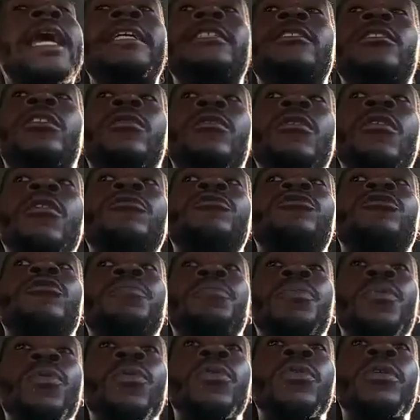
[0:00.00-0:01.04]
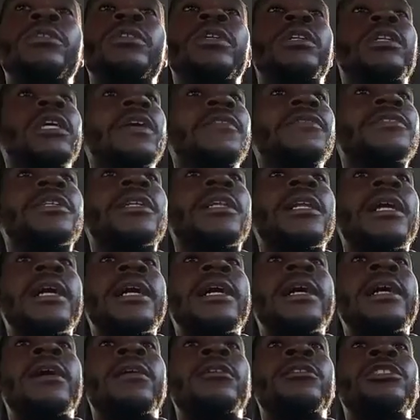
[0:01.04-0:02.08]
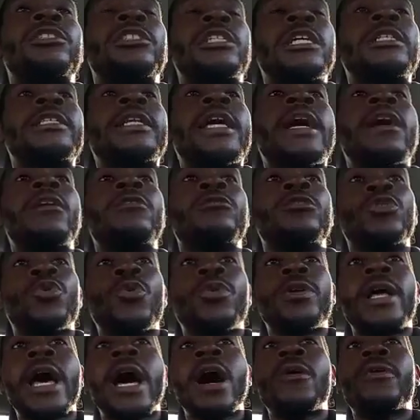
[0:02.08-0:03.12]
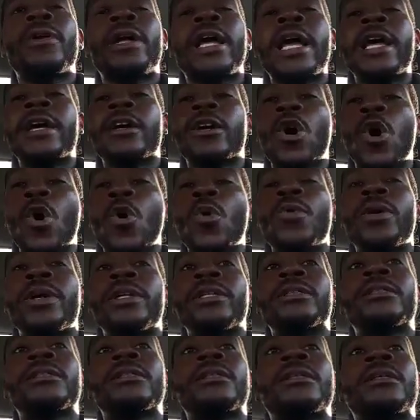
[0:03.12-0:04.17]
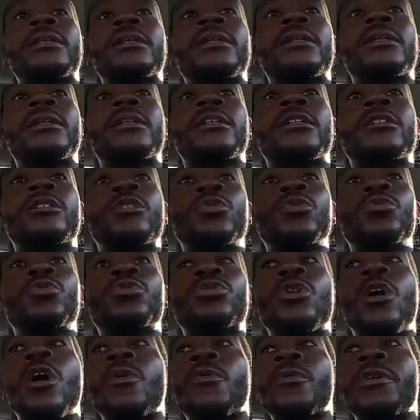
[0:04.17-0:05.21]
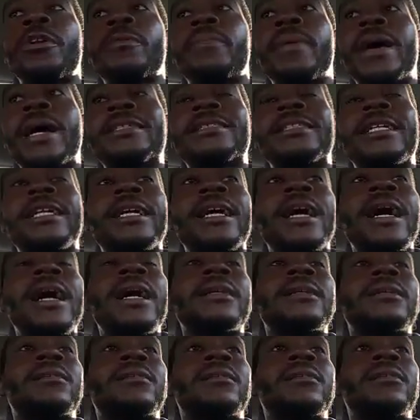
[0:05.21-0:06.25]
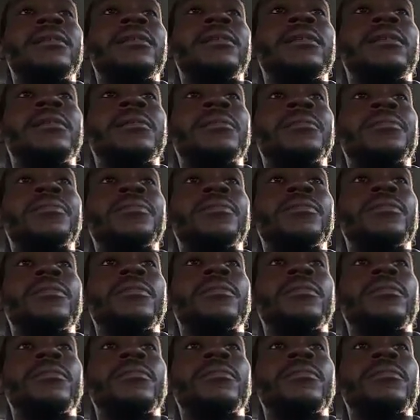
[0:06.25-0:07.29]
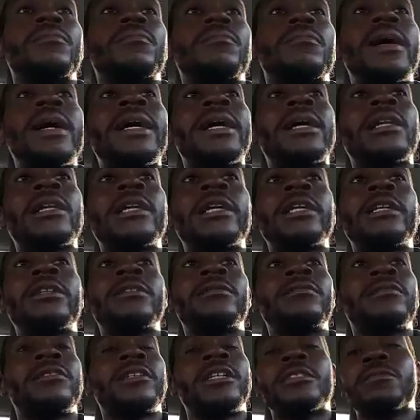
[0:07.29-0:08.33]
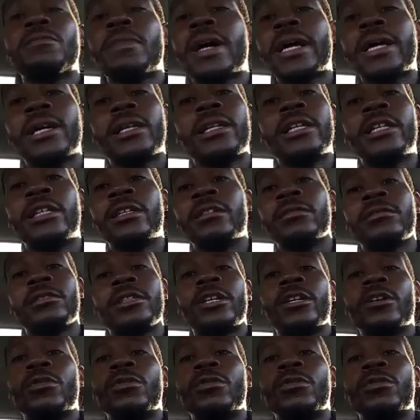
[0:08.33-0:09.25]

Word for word: A's across the board. The defensive line shut down Jordan Howard and Cohen, the two-star running backs they got. Mike Glennon is Mike Glennon.